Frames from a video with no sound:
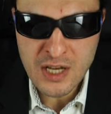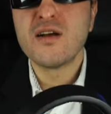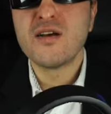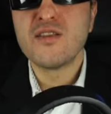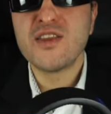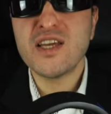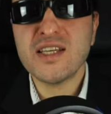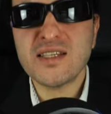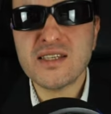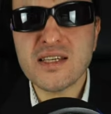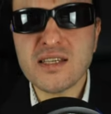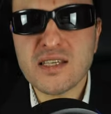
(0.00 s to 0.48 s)

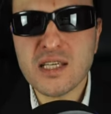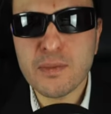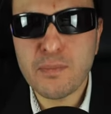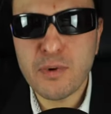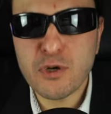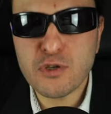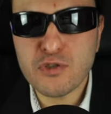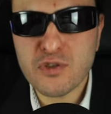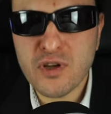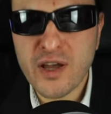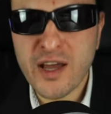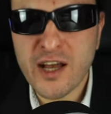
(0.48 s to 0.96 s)
This is
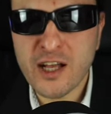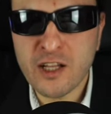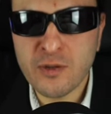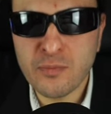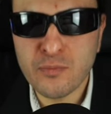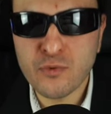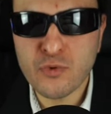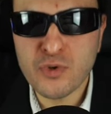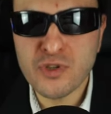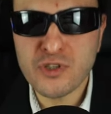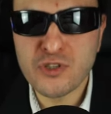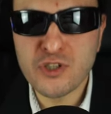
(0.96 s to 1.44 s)
supposed to
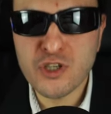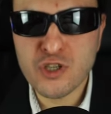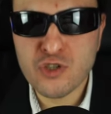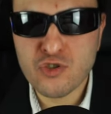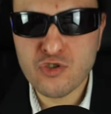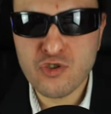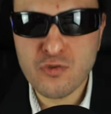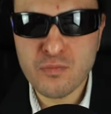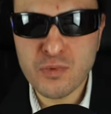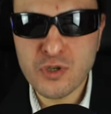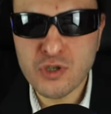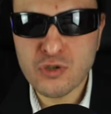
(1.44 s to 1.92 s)
help with
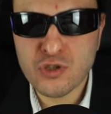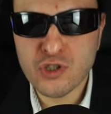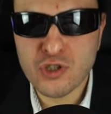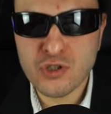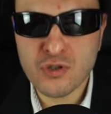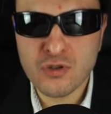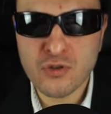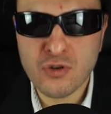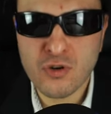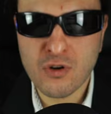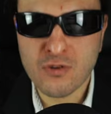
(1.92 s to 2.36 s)
distribution